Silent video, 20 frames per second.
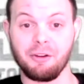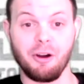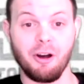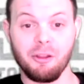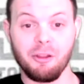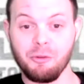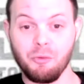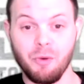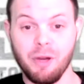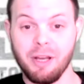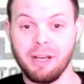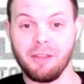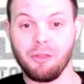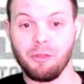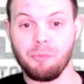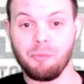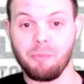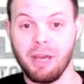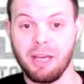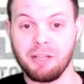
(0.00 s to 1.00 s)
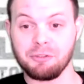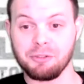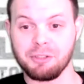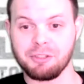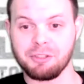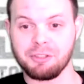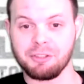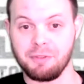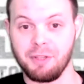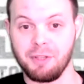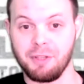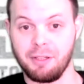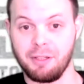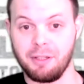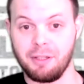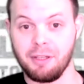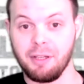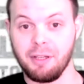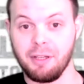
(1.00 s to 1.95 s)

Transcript: all the winning Patriots have done.